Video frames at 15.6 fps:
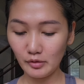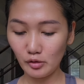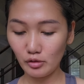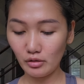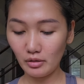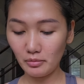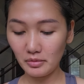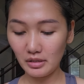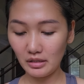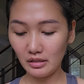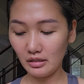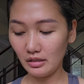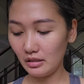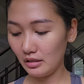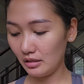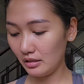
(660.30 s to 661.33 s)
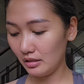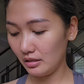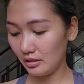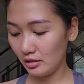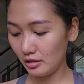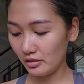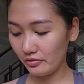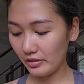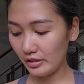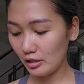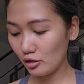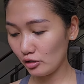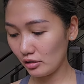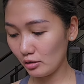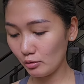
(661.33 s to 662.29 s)
So I'm gonna just
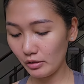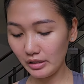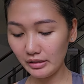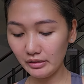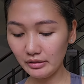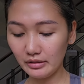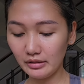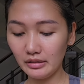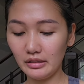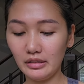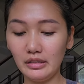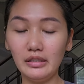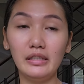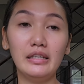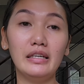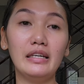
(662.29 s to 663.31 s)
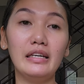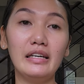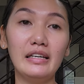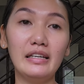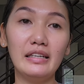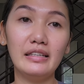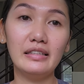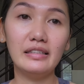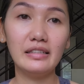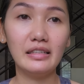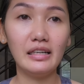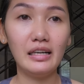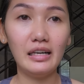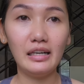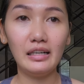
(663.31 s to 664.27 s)
finish this one and
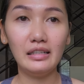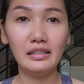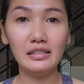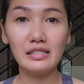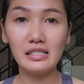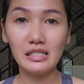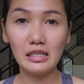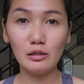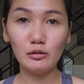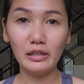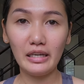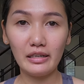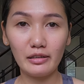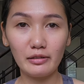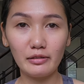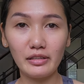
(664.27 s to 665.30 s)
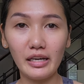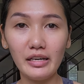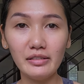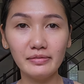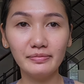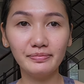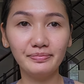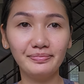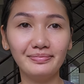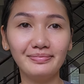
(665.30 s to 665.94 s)
I'll see you later, okay?